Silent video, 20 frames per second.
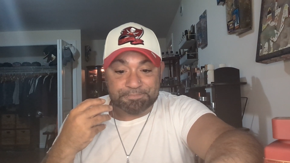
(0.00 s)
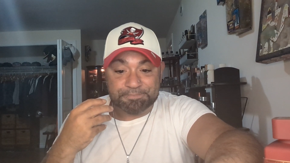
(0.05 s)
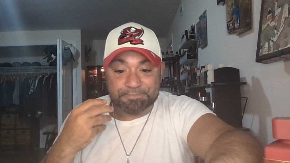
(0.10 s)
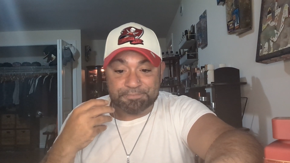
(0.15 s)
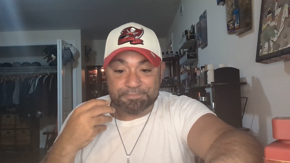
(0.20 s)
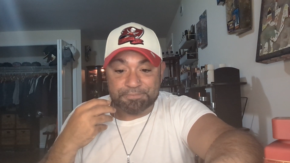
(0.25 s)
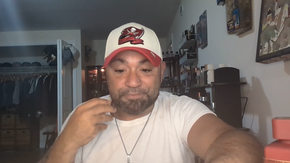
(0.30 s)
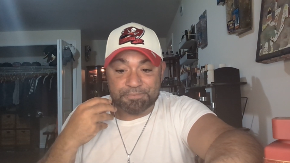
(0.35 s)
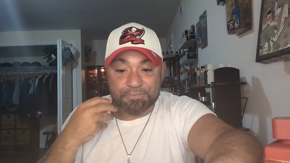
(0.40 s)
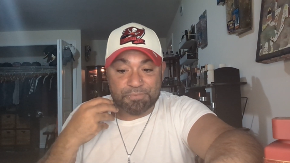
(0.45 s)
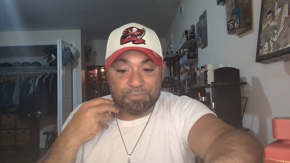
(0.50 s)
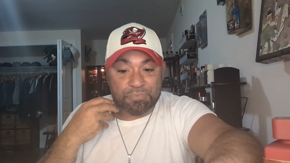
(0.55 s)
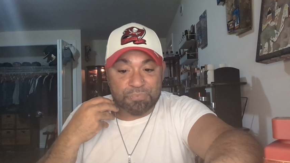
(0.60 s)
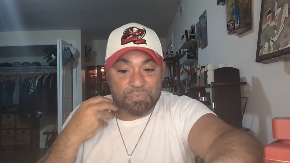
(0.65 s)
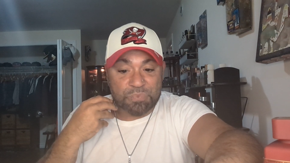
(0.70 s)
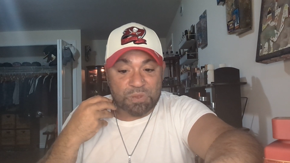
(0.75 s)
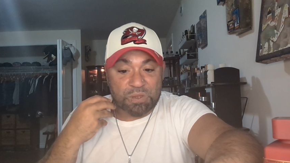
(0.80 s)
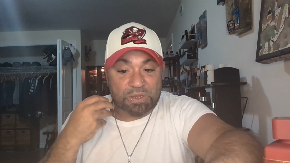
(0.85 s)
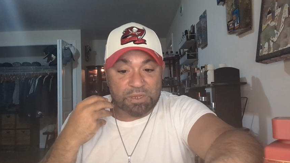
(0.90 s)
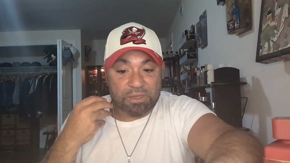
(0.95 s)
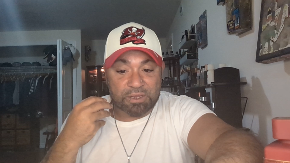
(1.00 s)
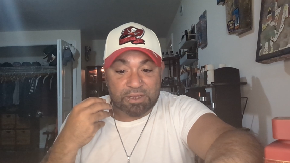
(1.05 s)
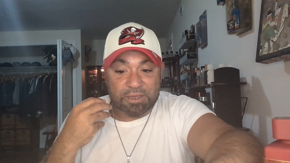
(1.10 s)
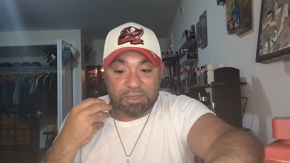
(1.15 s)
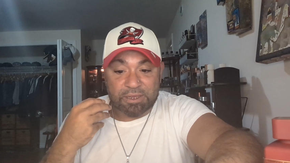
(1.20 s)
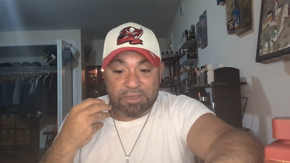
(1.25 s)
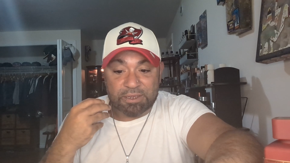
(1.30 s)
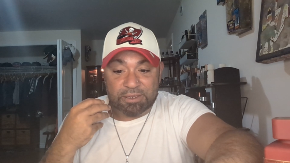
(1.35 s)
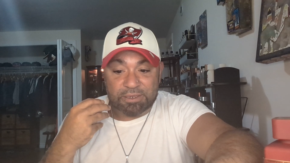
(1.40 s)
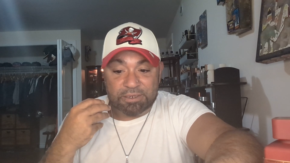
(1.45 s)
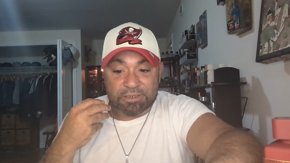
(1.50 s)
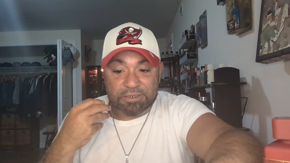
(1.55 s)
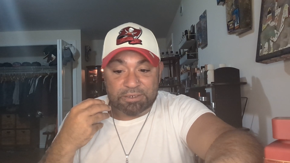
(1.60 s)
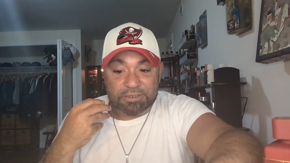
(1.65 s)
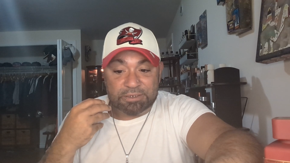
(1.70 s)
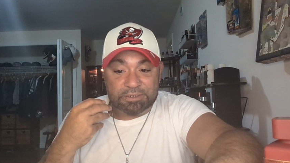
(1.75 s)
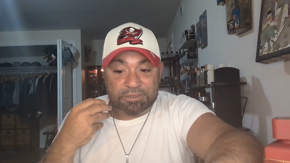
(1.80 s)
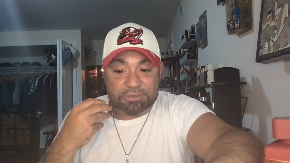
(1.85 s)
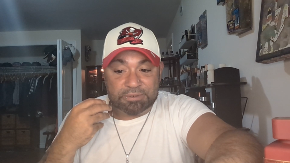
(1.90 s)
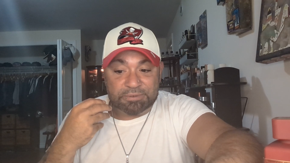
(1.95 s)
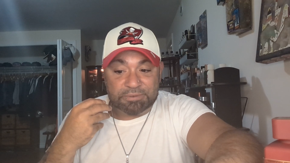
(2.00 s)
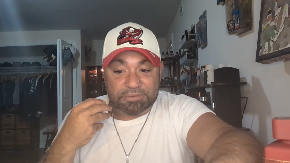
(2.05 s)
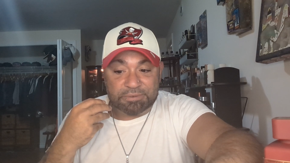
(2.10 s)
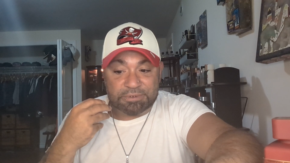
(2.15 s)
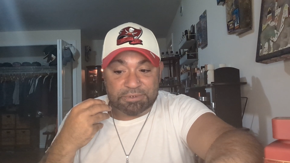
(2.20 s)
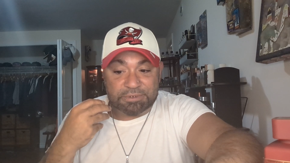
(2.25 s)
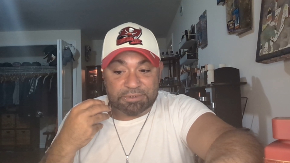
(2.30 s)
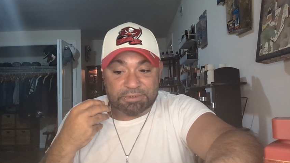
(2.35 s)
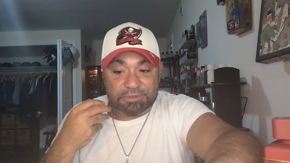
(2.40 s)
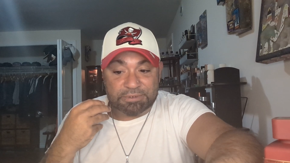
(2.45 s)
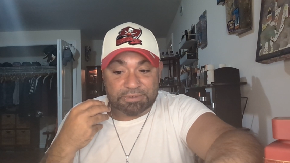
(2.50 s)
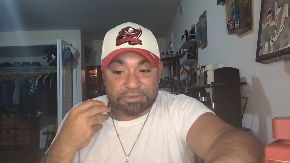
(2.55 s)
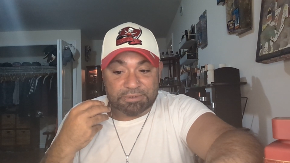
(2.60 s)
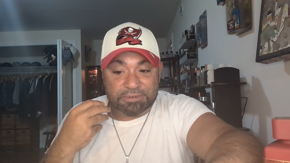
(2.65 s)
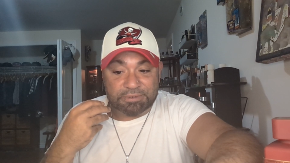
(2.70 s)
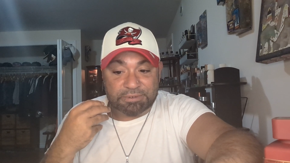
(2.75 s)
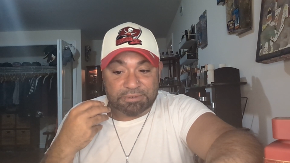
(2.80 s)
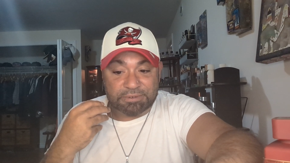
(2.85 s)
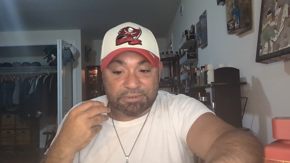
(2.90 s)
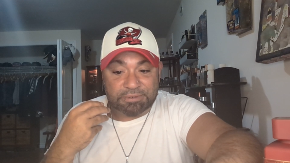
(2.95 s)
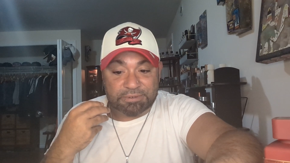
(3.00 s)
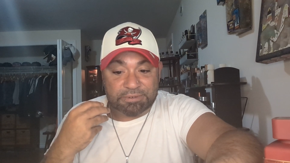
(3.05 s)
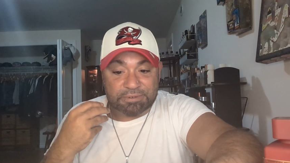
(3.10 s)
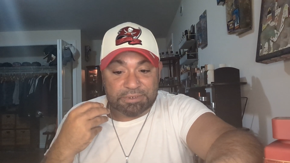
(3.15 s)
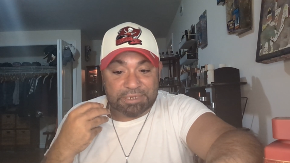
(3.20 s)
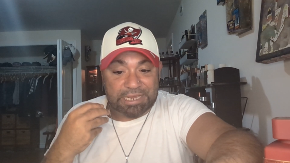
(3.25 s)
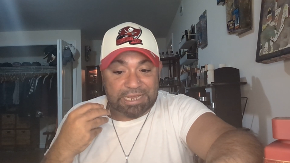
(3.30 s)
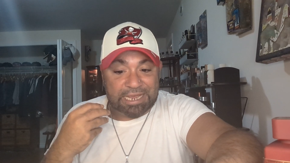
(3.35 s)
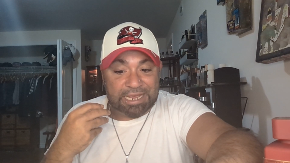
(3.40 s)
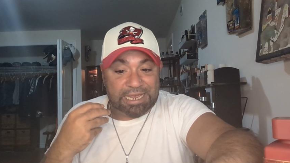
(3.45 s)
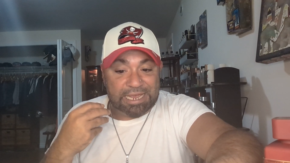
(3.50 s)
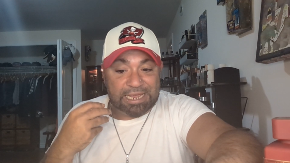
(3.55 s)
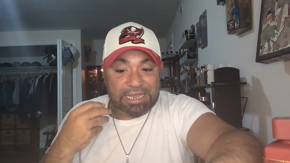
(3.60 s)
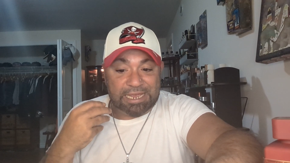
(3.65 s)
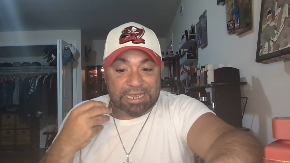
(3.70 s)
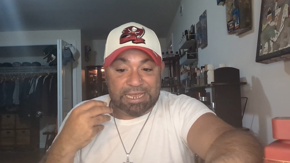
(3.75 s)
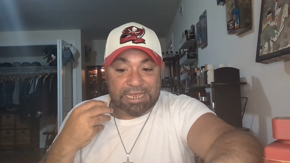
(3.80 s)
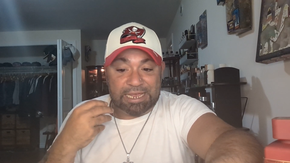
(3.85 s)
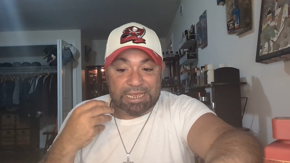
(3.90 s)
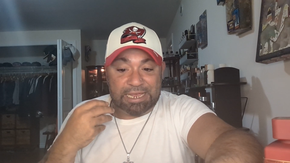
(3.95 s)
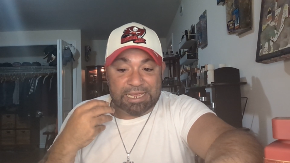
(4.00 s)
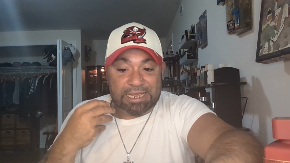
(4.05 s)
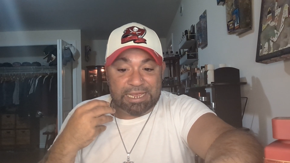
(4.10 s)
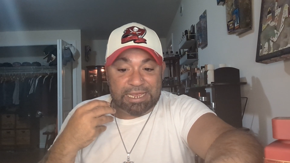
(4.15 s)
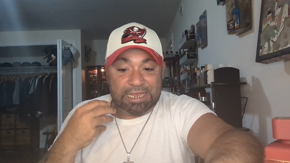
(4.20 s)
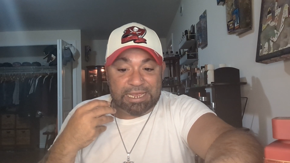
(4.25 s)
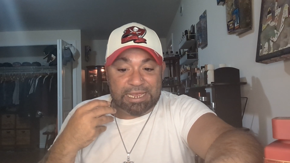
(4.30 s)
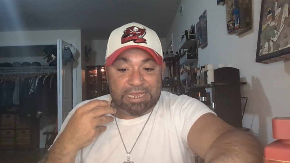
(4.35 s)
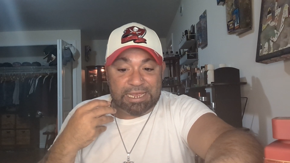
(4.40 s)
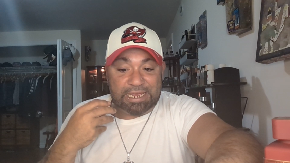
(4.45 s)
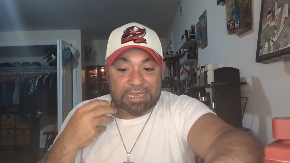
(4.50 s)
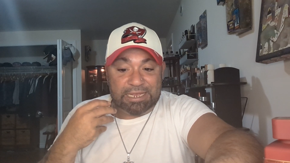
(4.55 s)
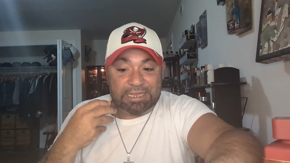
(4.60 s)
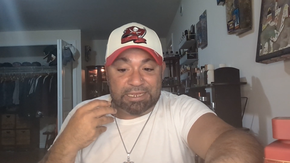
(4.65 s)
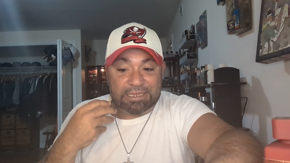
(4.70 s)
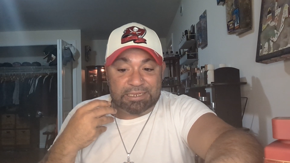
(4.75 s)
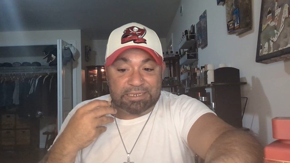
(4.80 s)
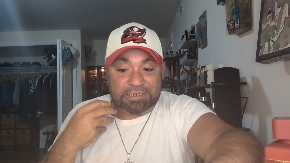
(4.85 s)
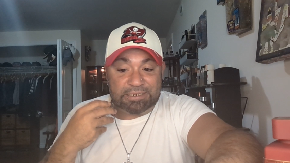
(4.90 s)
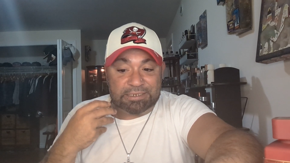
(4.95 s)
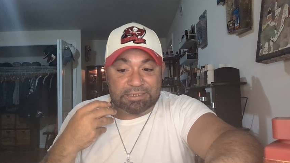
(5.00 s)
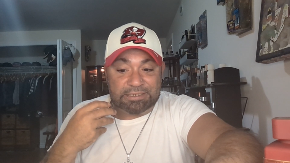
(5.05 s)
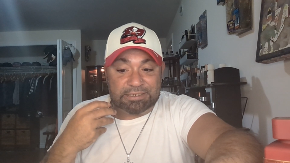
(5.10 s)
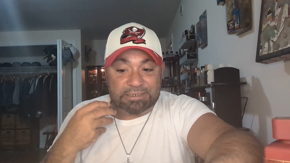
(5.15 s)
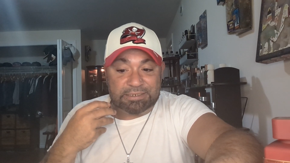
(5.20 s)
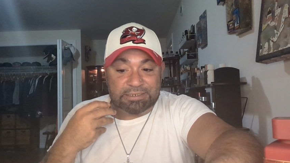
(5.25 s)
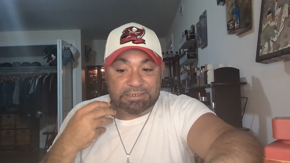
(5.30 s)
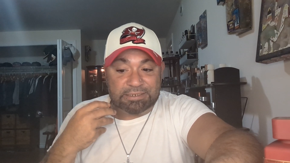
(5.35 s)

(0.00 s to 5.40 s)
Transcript: [no speech]